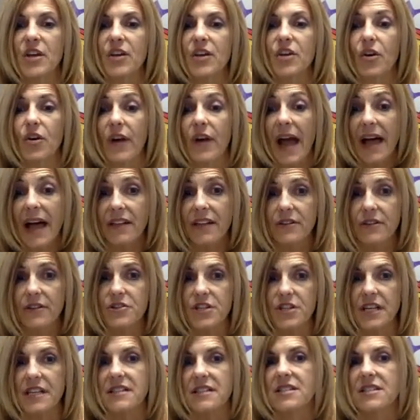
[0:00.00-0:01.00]
your
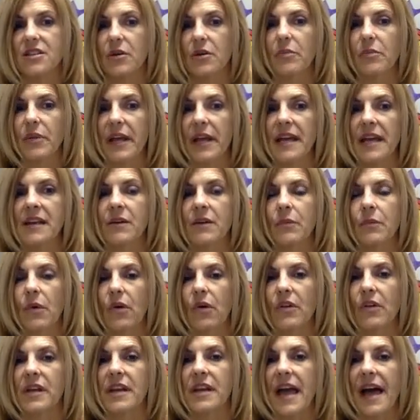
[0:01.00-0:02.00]
allergies, so playing a
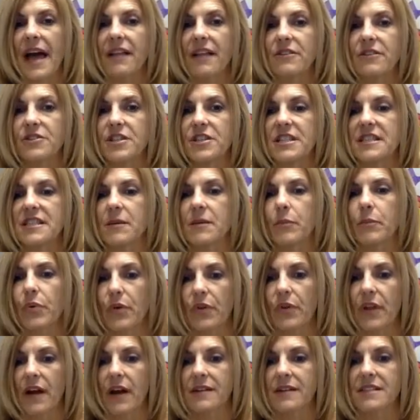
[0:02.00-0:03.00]
role in allergies and
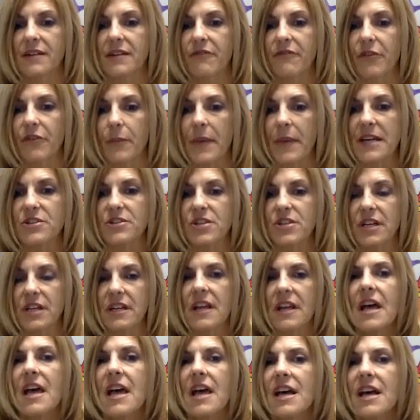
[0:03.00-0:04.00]
prolonged
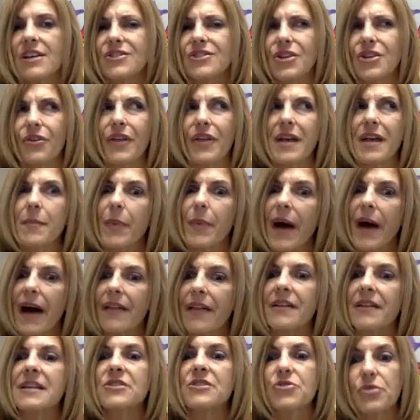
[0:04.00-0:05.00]
inflammation. So like
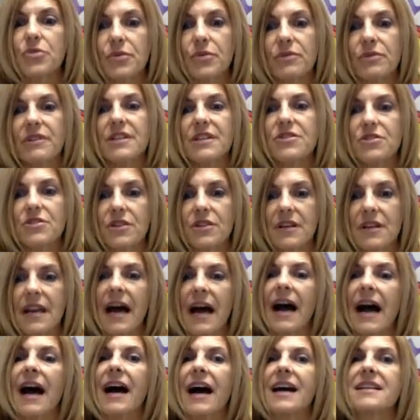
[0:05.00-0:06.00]
pollen truly should
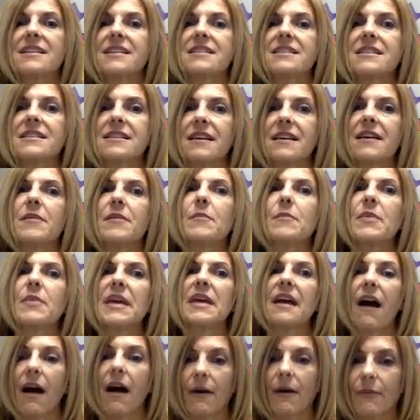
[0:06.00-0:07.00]
not
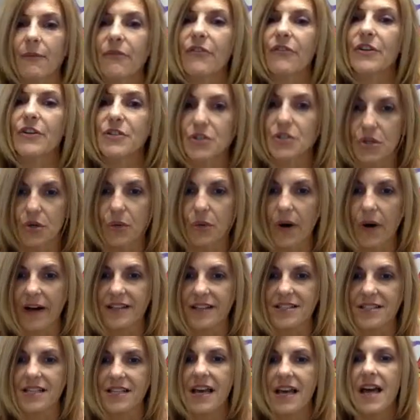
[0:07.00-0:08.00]
be harmful to
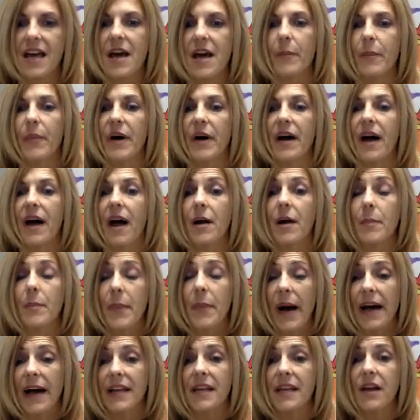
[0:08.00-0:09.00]
us, but our
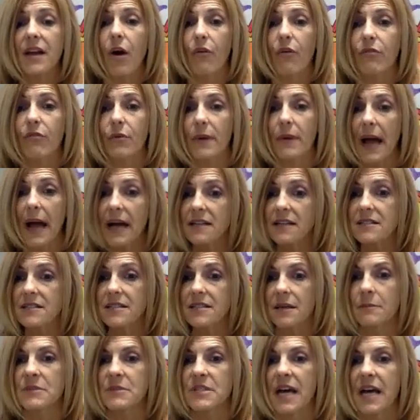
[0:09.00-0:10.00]
body overreacts
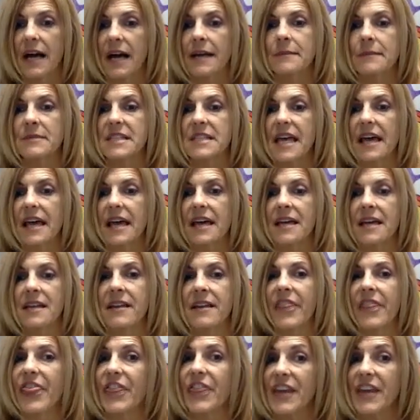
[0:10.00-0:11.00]
sometimes
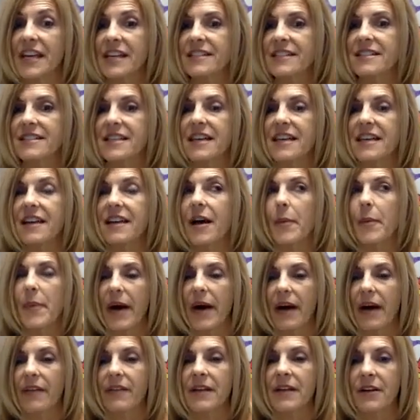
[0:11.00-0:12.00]
and thinks that a
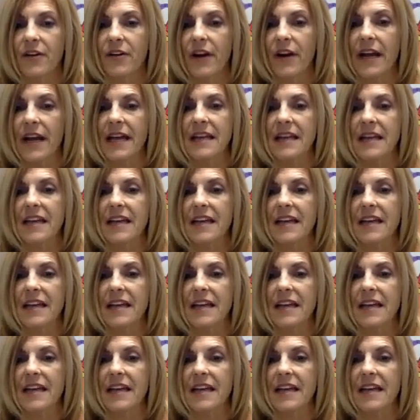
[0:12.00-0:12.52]
pollen grain